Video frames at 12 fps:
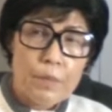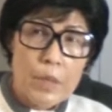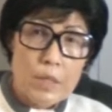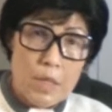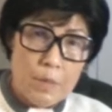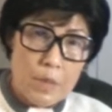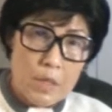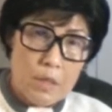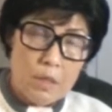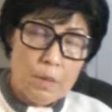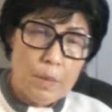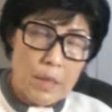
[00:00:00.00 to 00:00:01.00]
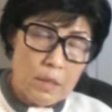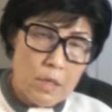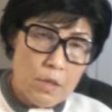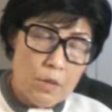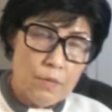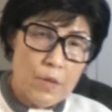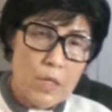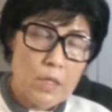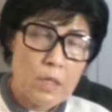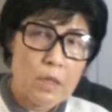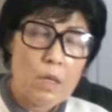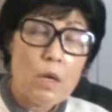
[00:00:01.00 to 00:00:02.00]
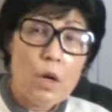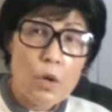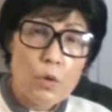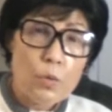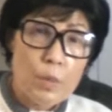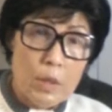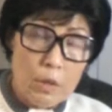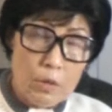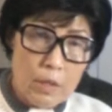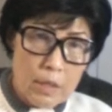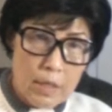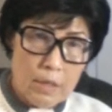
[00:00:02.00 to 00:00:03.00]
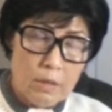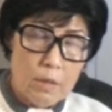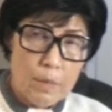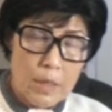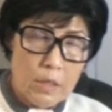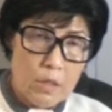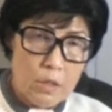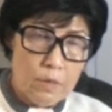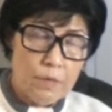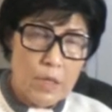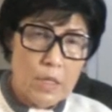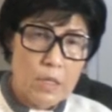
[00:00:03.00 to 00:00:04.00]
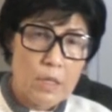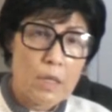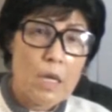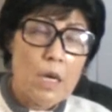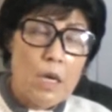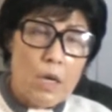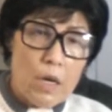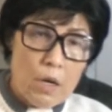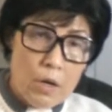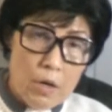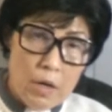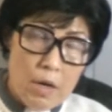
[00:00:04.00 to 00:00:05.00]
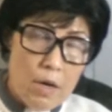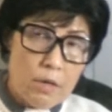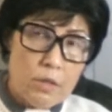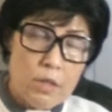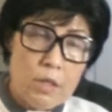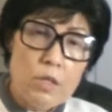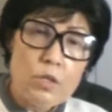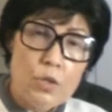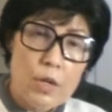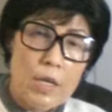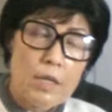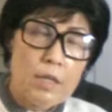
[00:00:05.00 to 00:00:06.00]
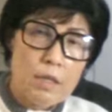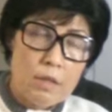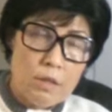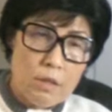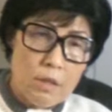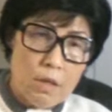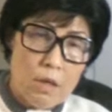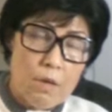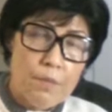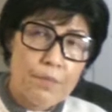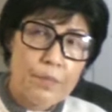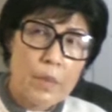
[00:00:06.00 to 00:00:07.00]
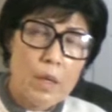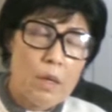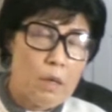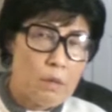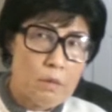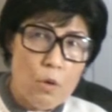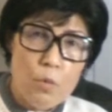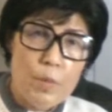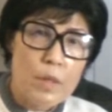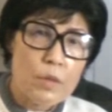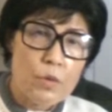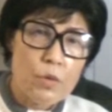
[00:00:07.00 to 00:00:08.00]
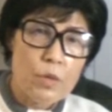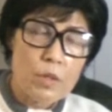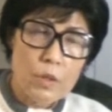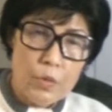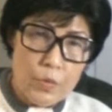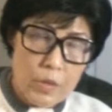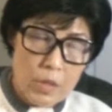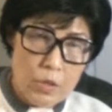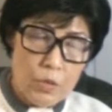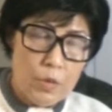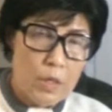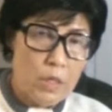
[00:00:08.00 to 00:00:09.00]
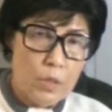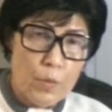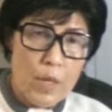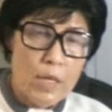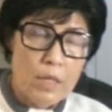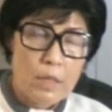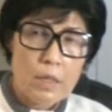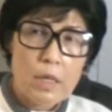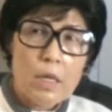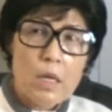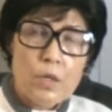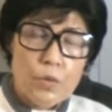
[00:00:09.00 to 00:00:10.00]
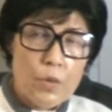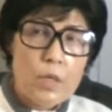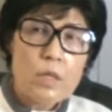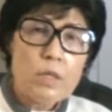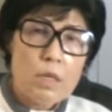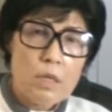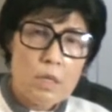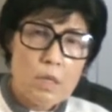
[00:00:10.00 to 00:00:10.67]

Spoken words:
sepsis, bacterial infection, or could be localized bacterial infection. And injury, it's open or closed injury, swelling. So these are the